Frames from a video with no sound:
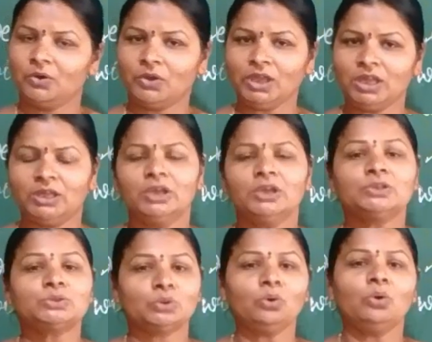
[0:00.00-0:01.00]

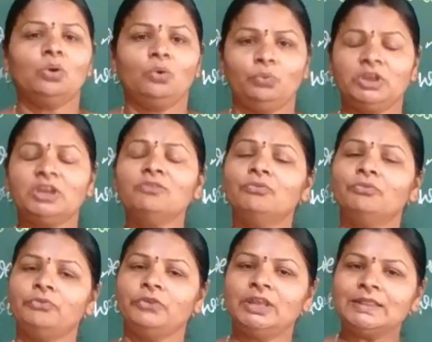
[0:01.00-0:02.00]
Okay, so we can
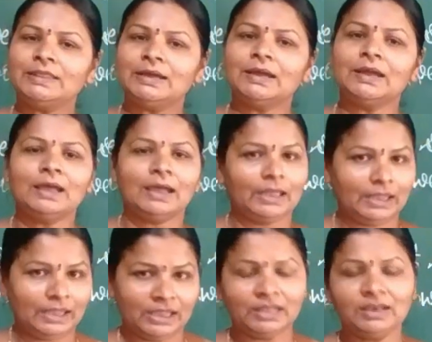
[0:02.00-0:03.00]
feel the
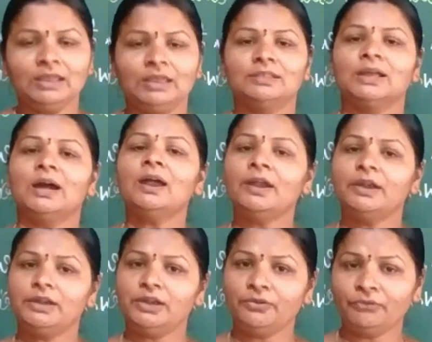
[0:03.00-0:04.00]
air in the
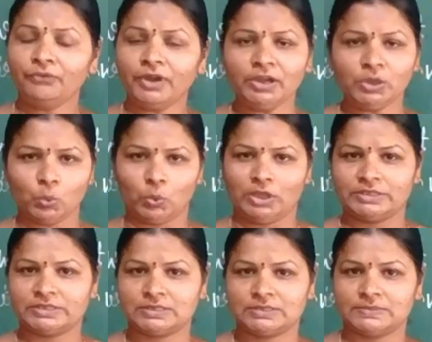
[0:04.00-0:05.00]
different ways.